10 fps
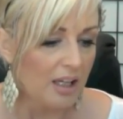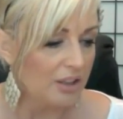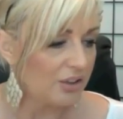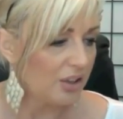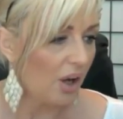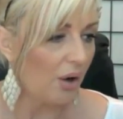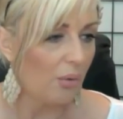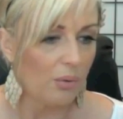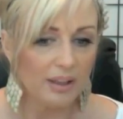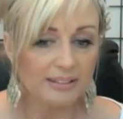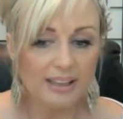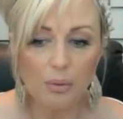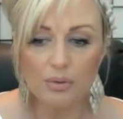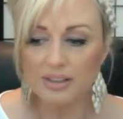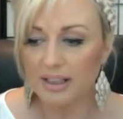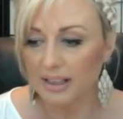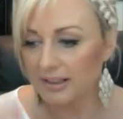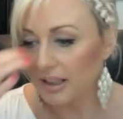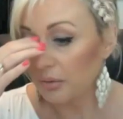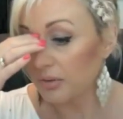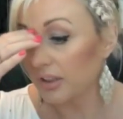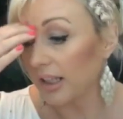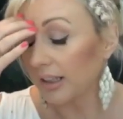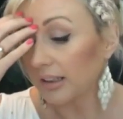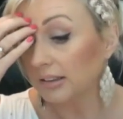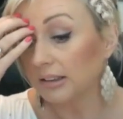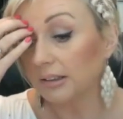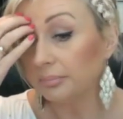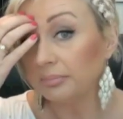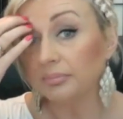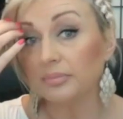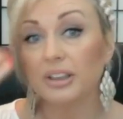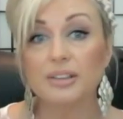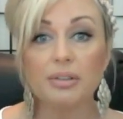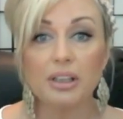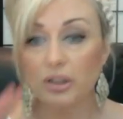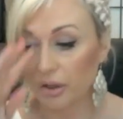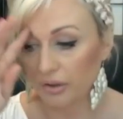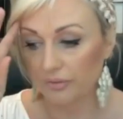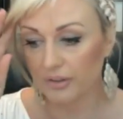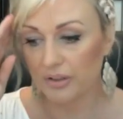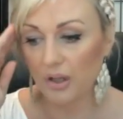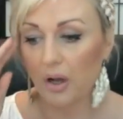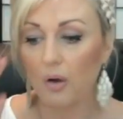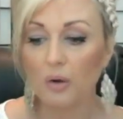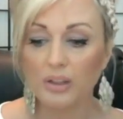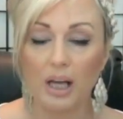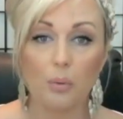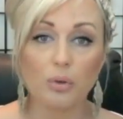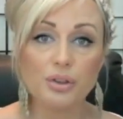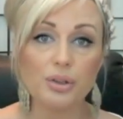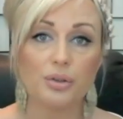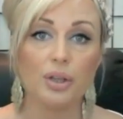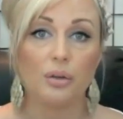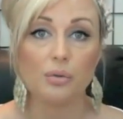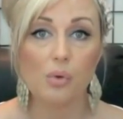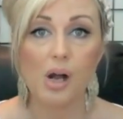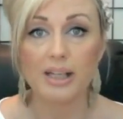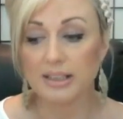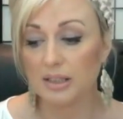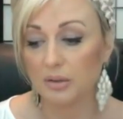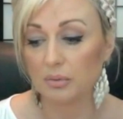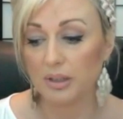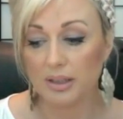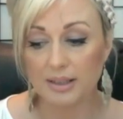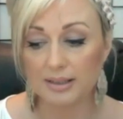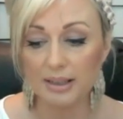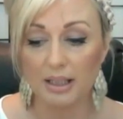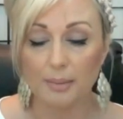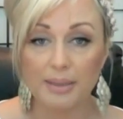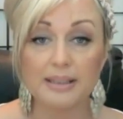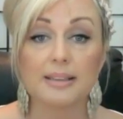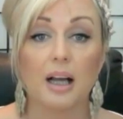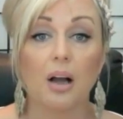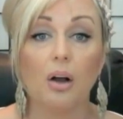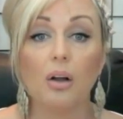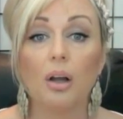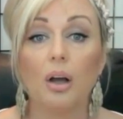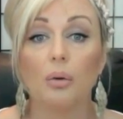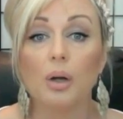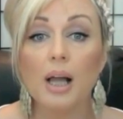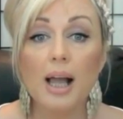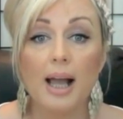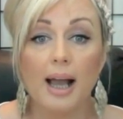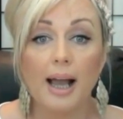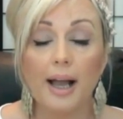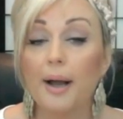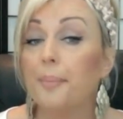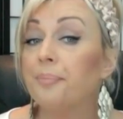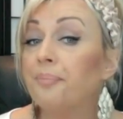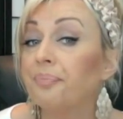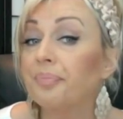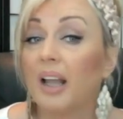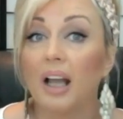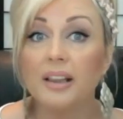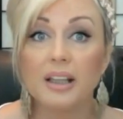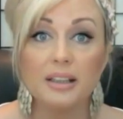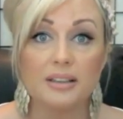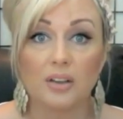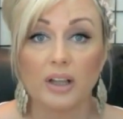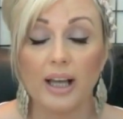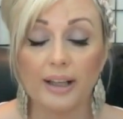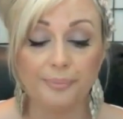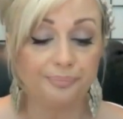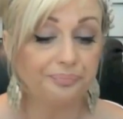So that was it. There was like um, this really short video that I wanted to show you what I do with this Illamasqua Holo. Um, I think it's okay.